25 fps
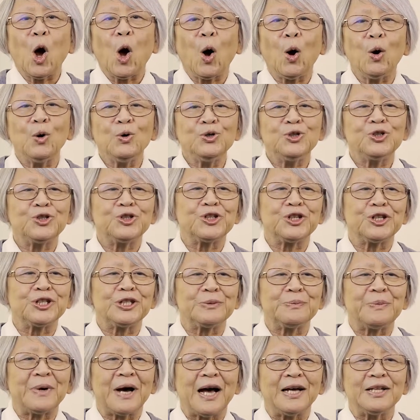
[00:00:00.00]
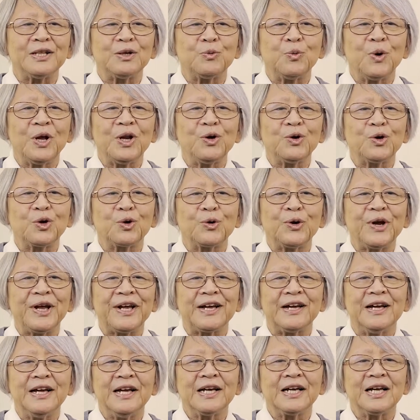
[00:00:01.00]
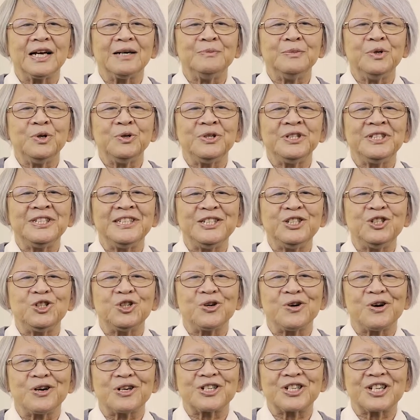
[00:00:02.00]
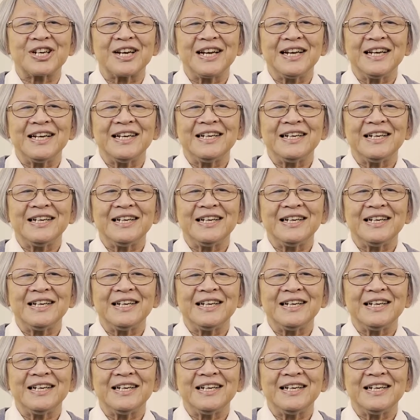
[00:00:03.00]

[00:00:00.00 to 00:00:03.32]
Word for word: hosted by the Willow Creek Community Church